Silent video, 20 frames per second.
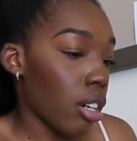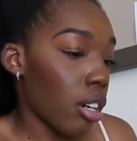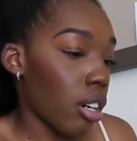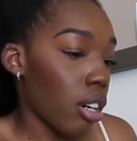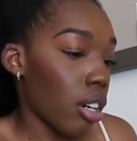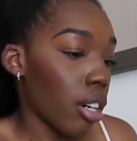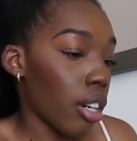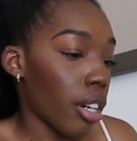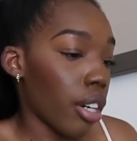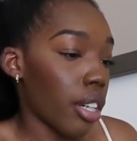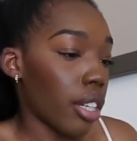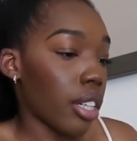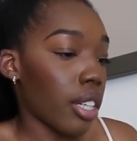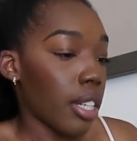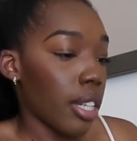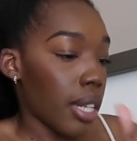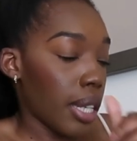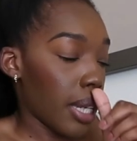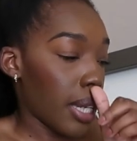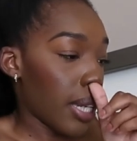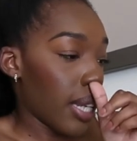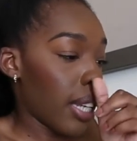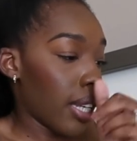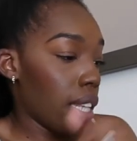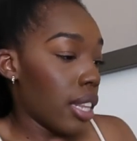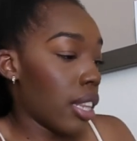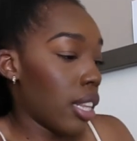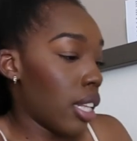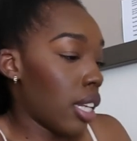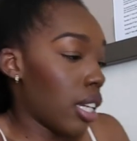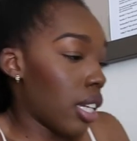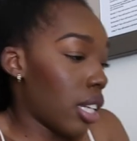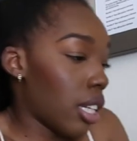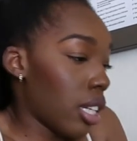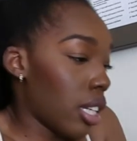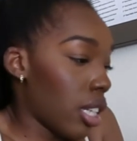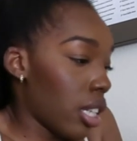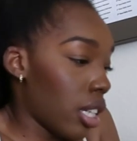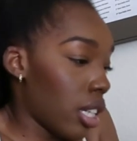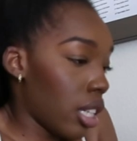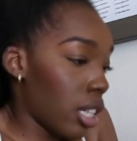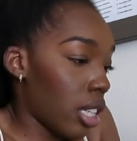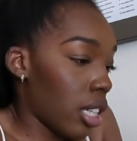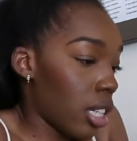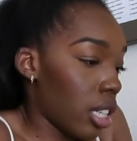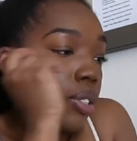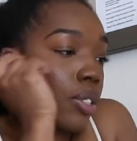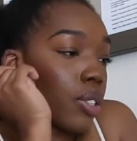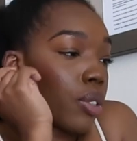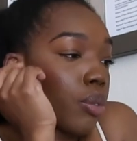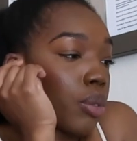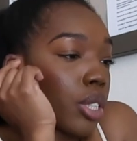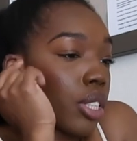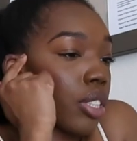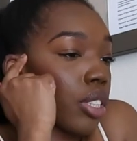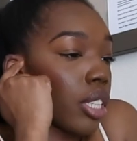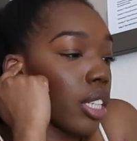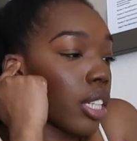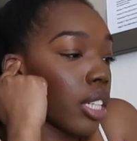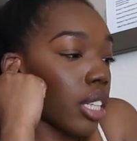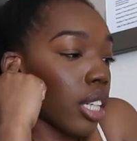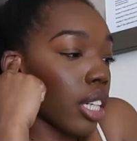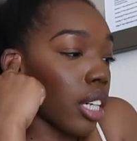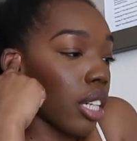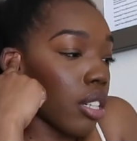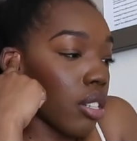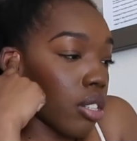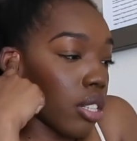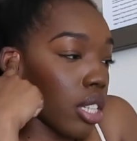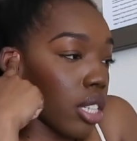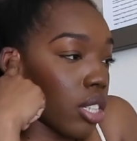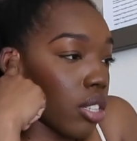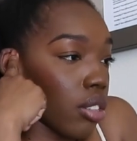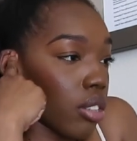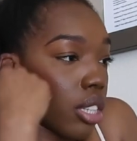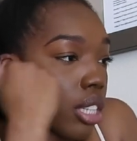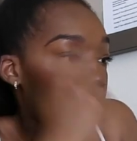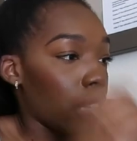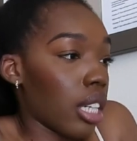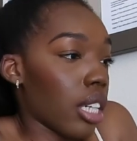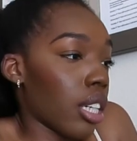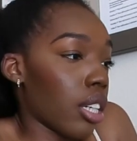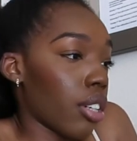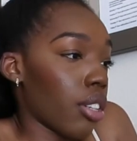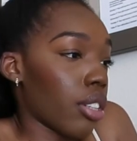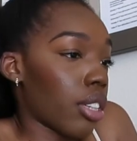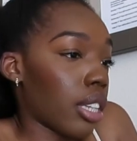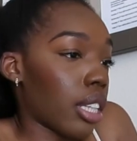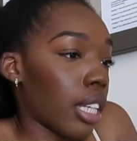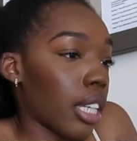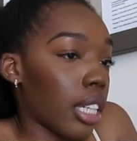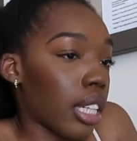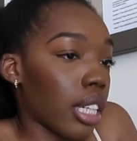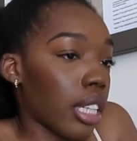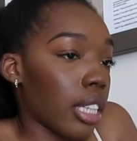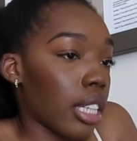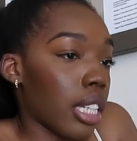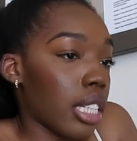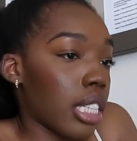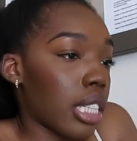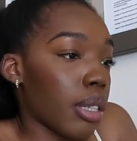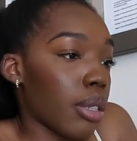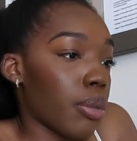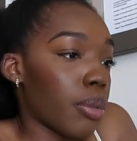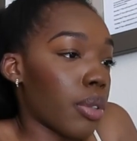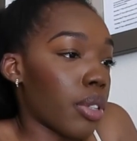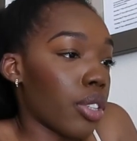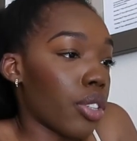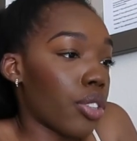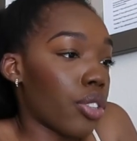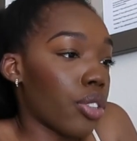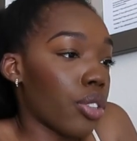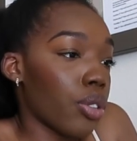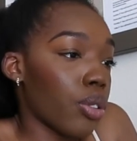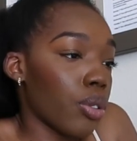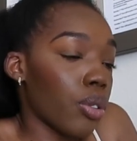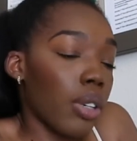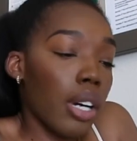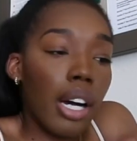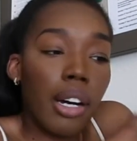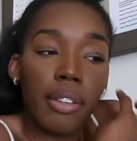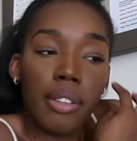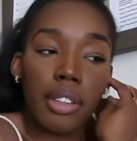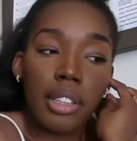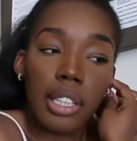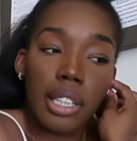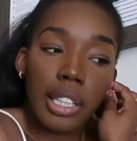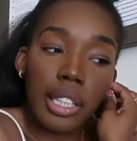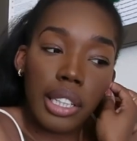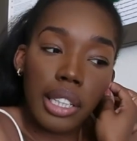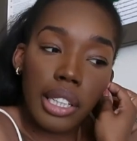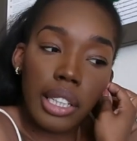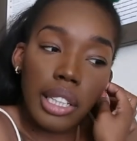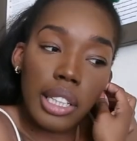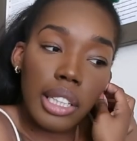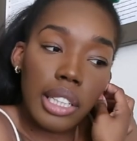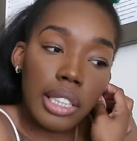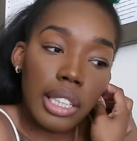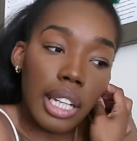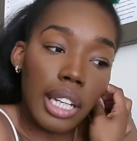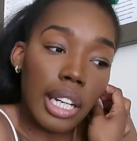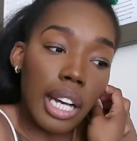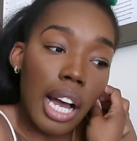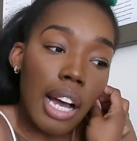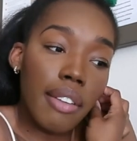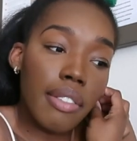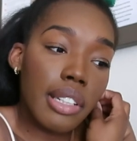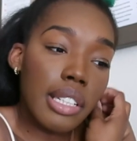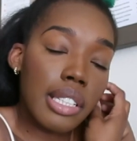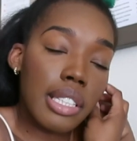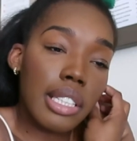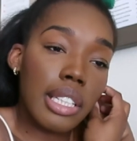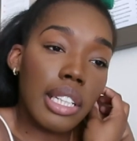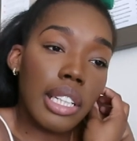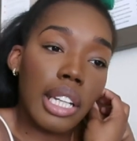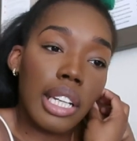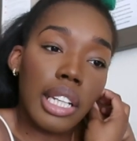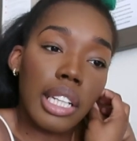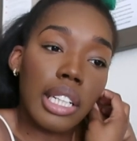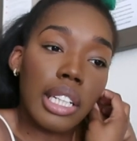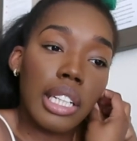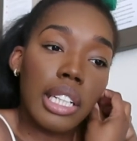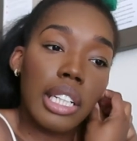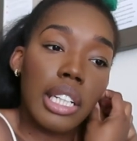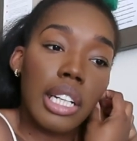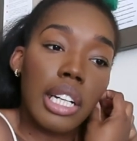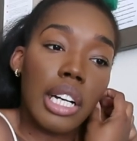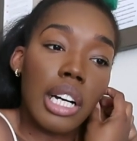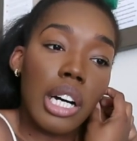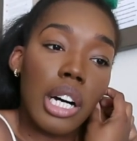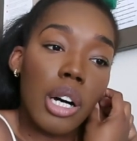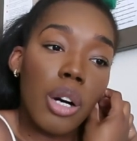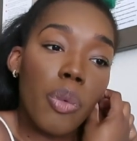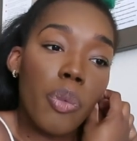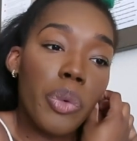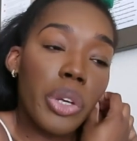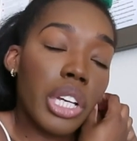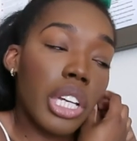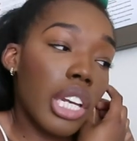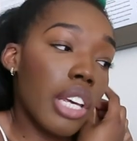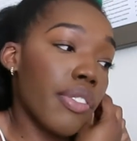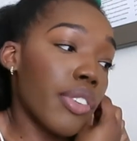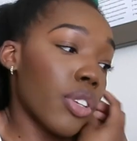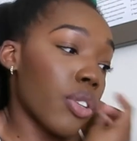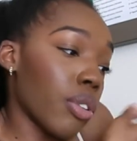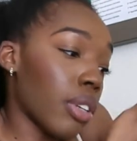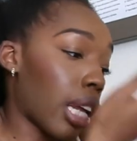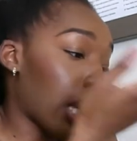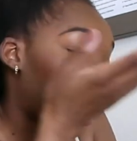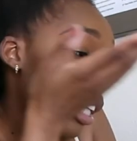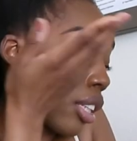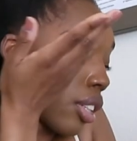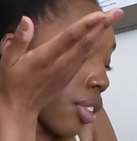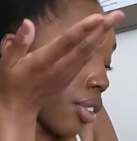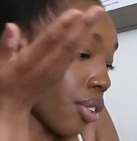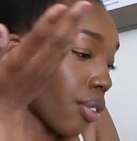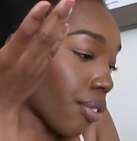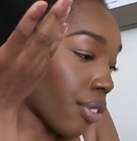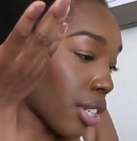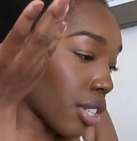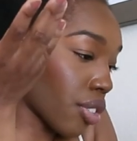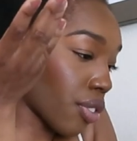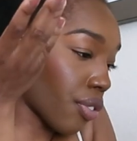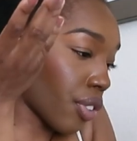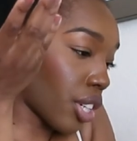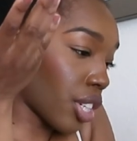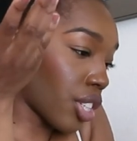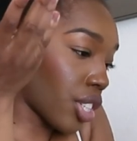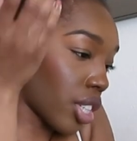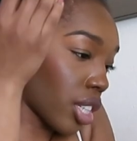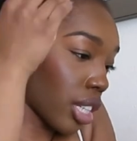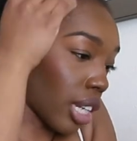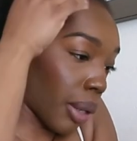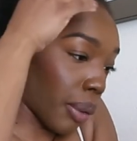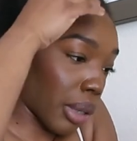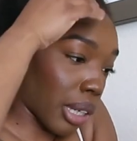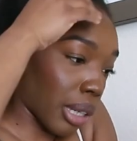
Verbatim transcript: card, and then was there anything else that you think you're thinking that she would want to do out there? Like obviously, like um, we could even do like a dinner reservation. Like